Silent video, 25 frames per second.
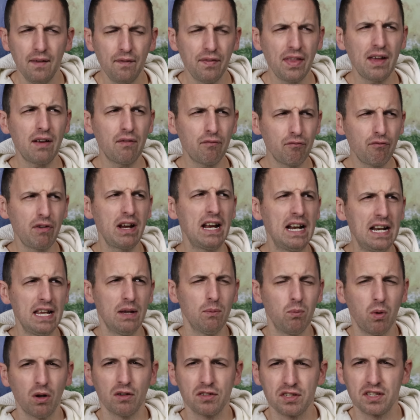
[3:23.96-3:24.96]
If that
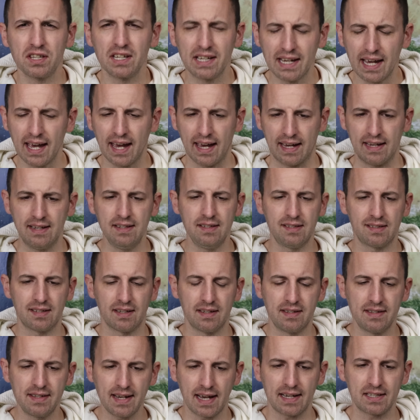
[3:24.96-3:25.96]
really was the case
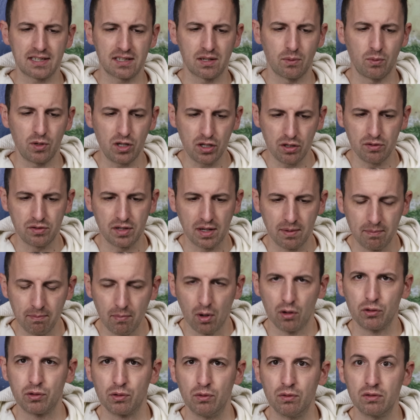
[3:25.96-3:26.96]
and NASA were using
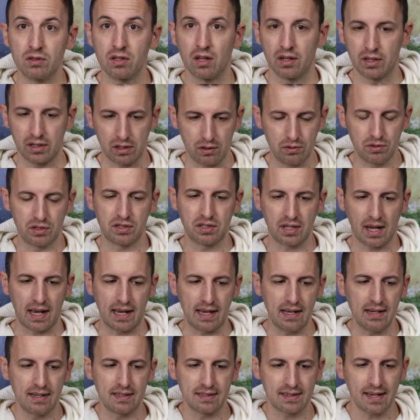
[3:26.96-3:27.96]
models like you
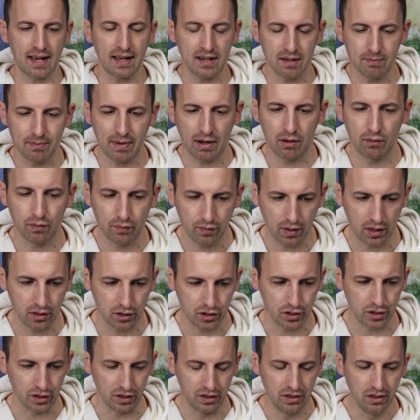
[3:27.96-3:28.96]
say and it's had a
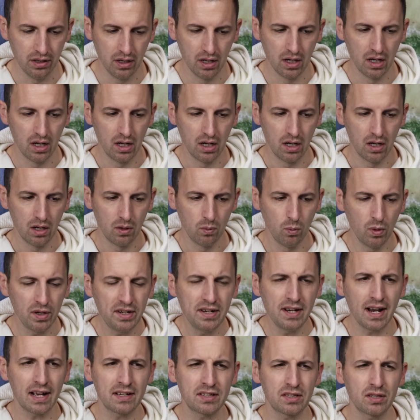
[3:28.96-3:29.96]
malfunction,
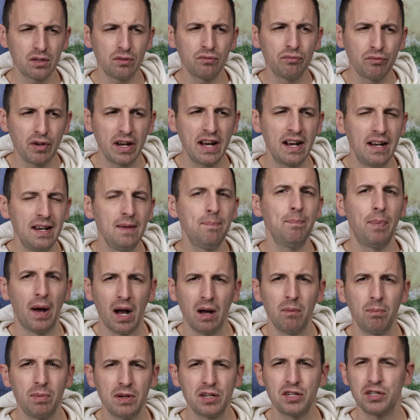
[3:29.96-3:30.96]
would NASA really
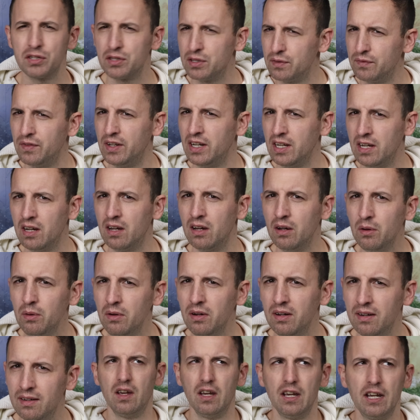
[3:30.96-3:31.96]
publish the
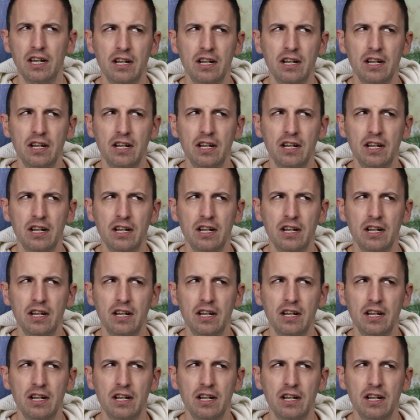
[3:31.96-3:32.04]
video?